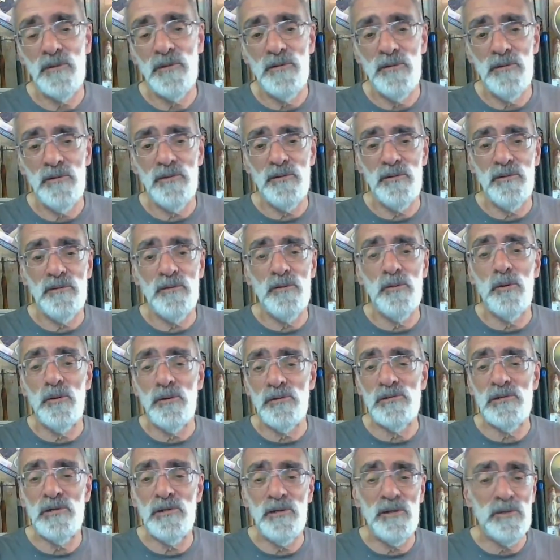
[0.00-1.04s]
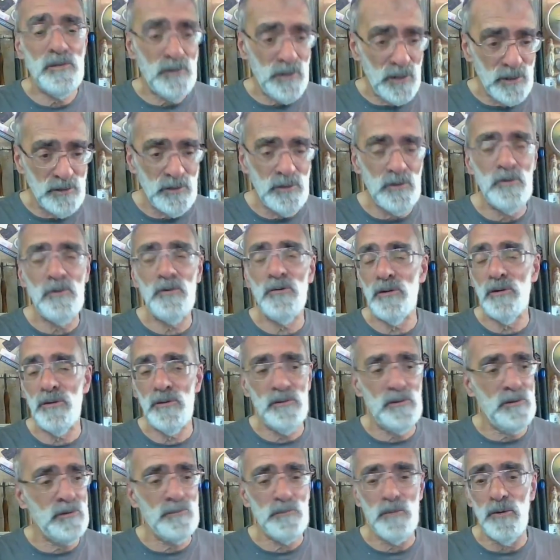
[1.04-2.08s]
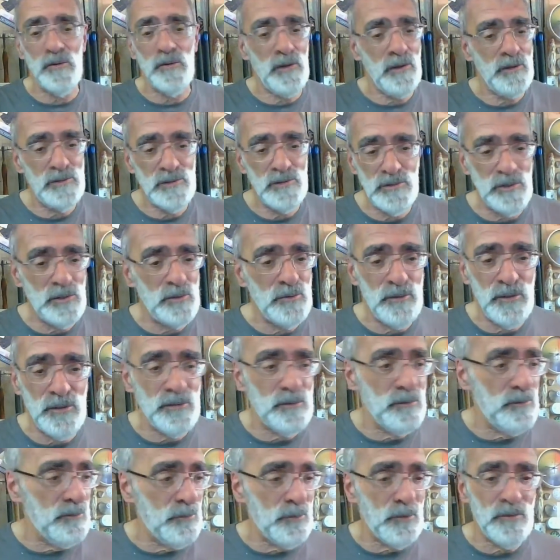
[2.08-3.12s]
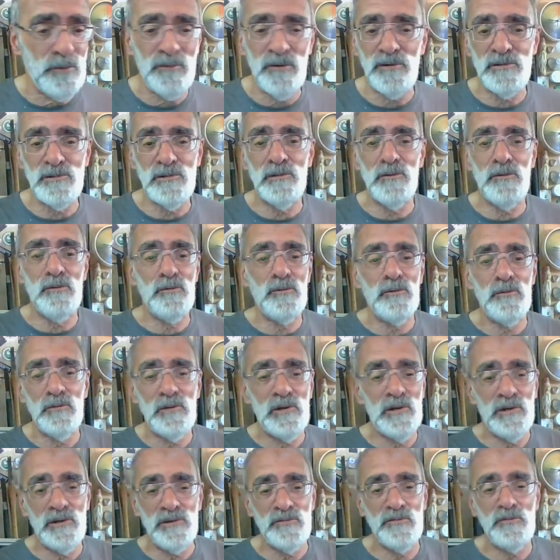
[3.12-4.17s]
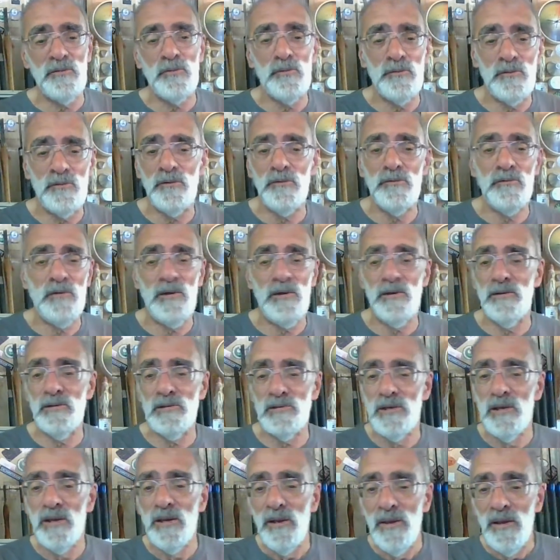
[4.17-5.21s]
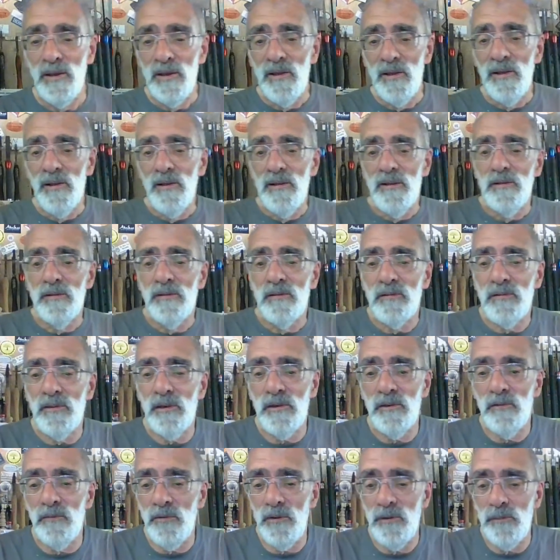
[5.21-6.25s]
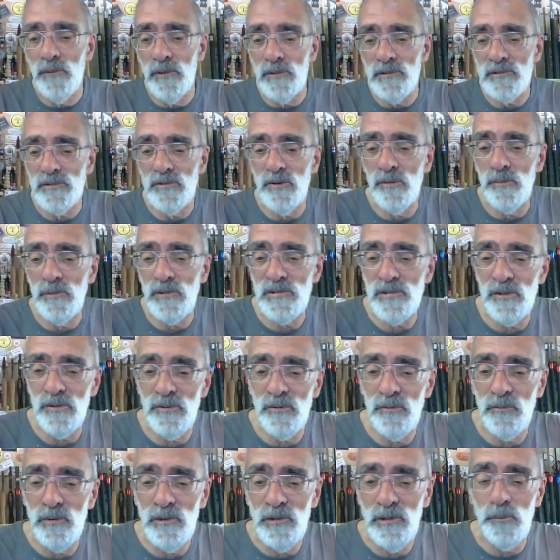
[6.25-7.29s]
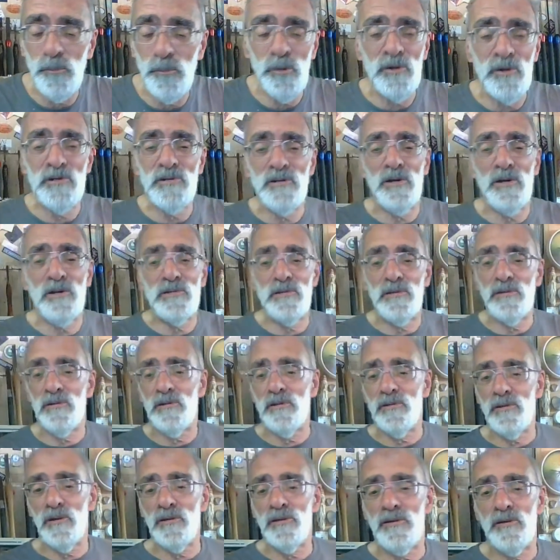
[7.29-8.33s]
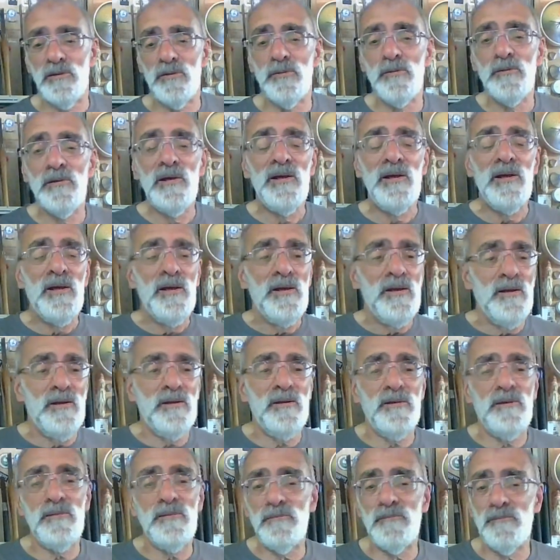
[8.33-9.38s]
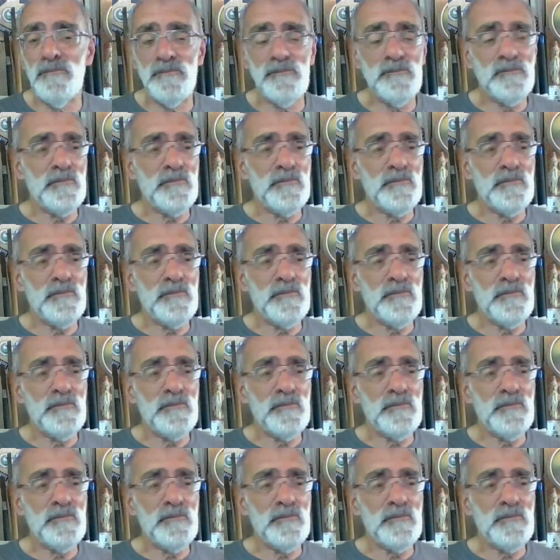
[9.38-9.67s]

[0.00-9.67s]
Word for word: uh, quality and, and learning at my age, learning what I've had to learn over the last four or five days. Thank you very much, Thomas. I really appreciate it. Thank you. Um,